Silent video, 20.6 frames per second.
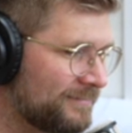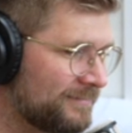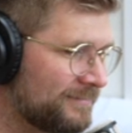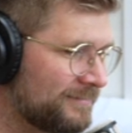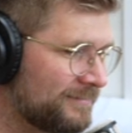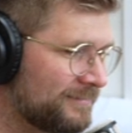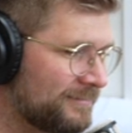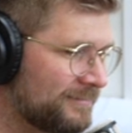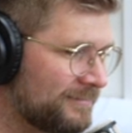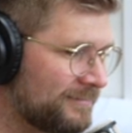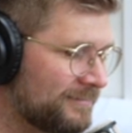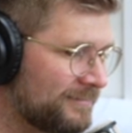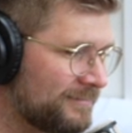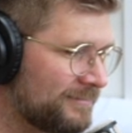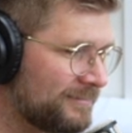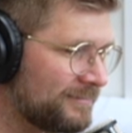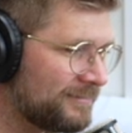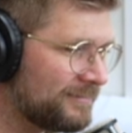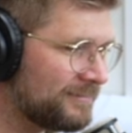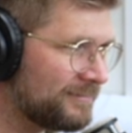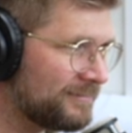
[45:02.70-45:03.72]

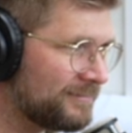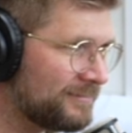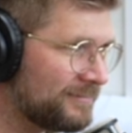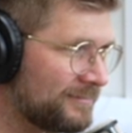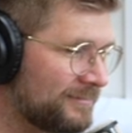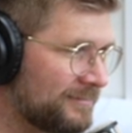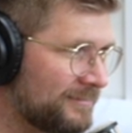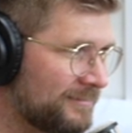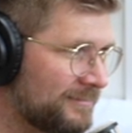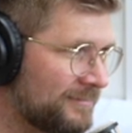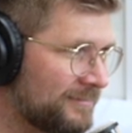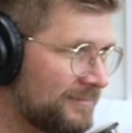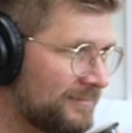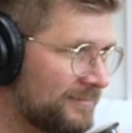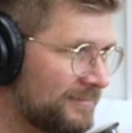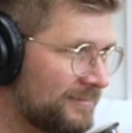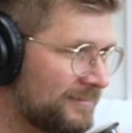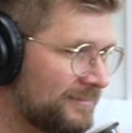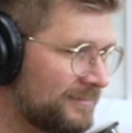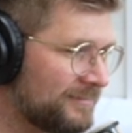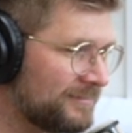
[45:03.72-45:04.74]

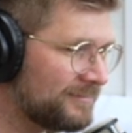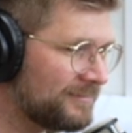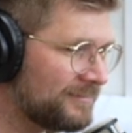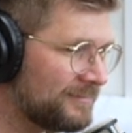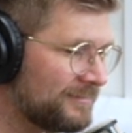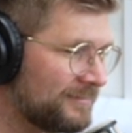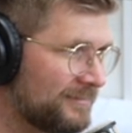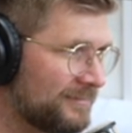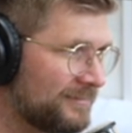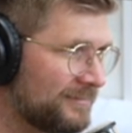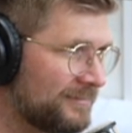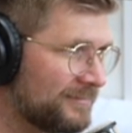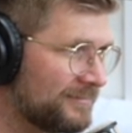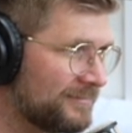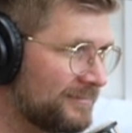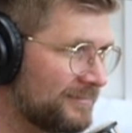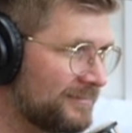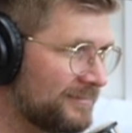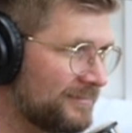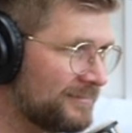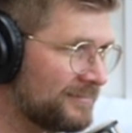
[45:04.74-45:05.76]

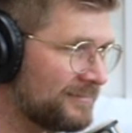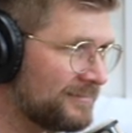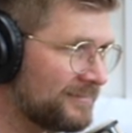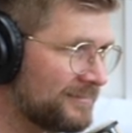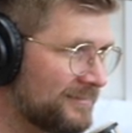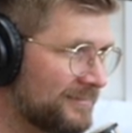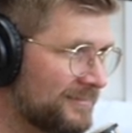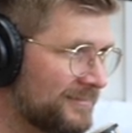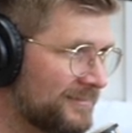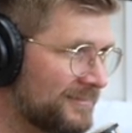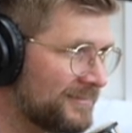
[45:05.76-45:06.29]
The person shown says nothing.